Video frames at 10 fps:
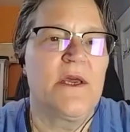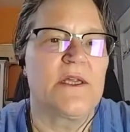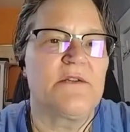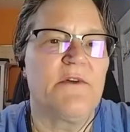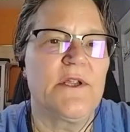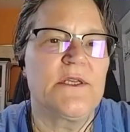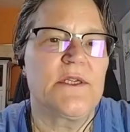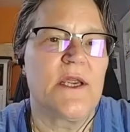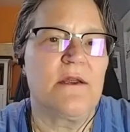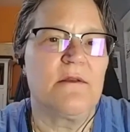A svelte
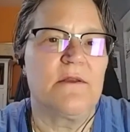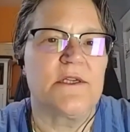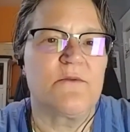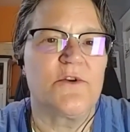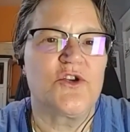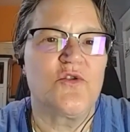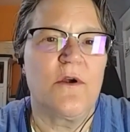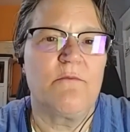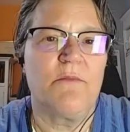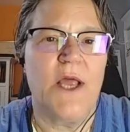cyclist with
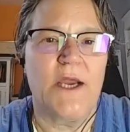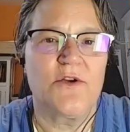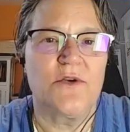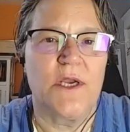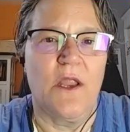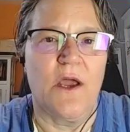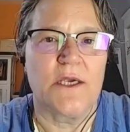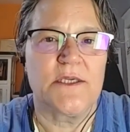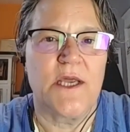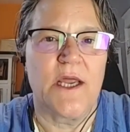short black
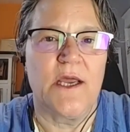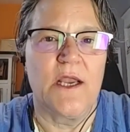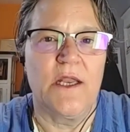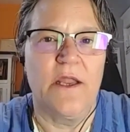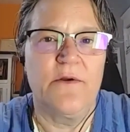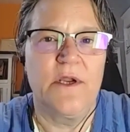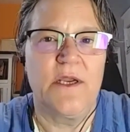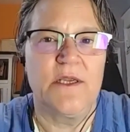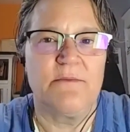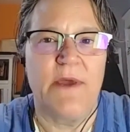dreadlocks had unloaded
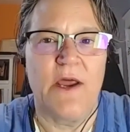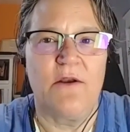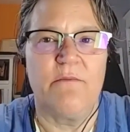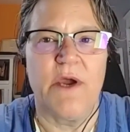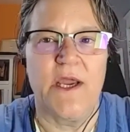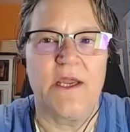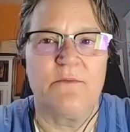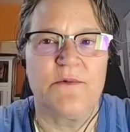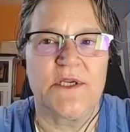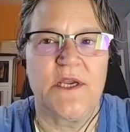his mountain bike
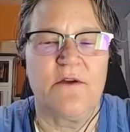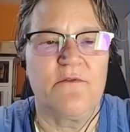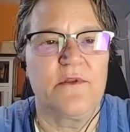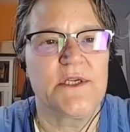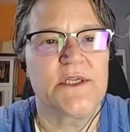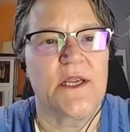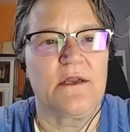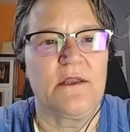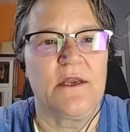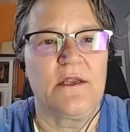and was carefully
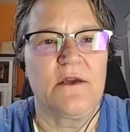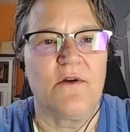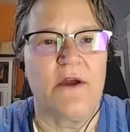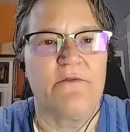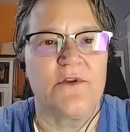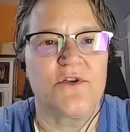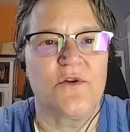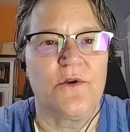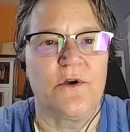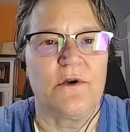cycling the graveled
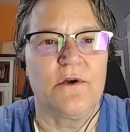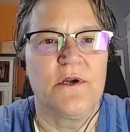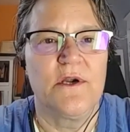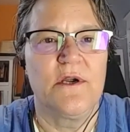shoulder.